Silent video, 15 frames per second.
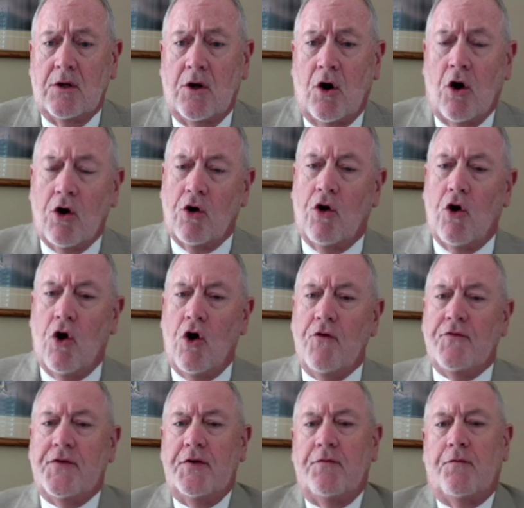are
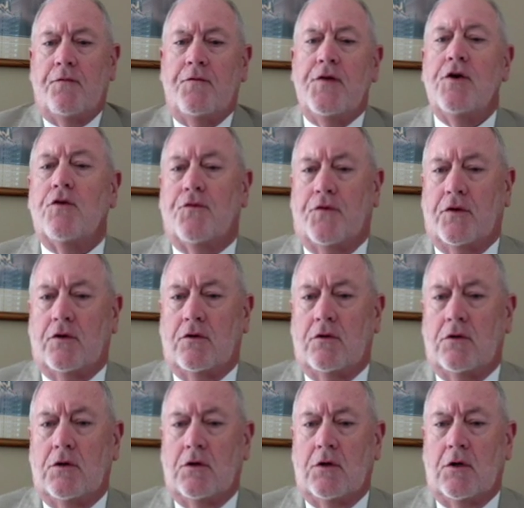often fearful
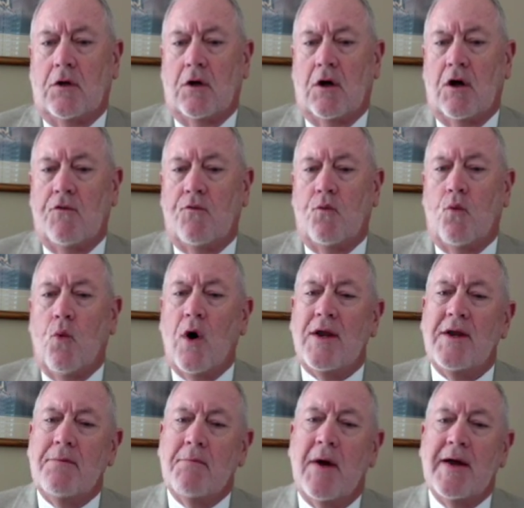of what
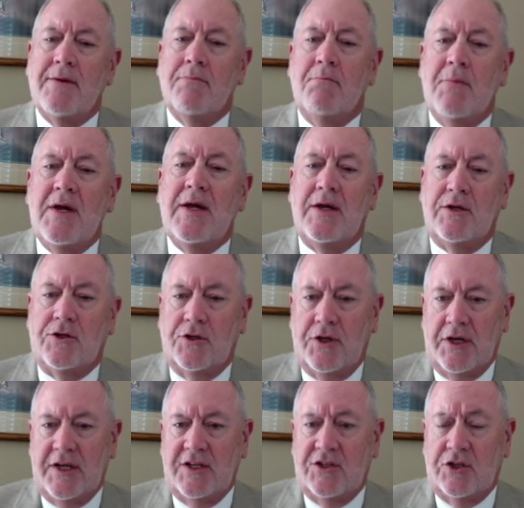it might mean to
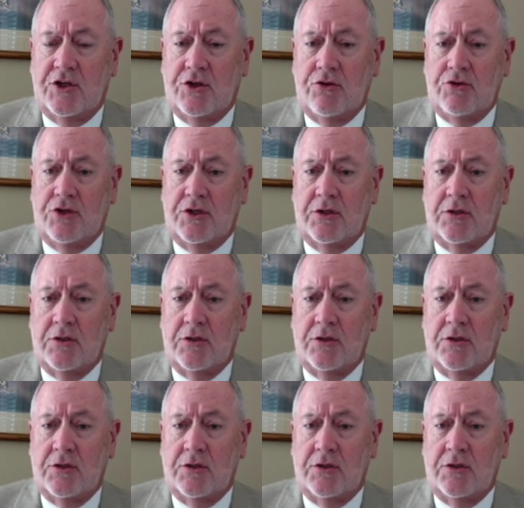the institution.